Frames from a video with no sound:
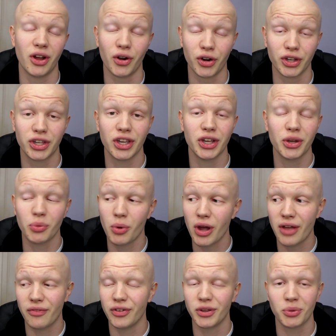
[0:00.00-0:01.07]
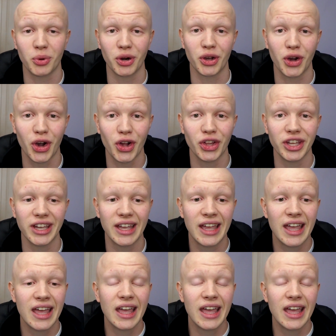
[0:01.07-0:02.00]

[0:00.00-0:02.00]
or a girl, whatever you want to call it,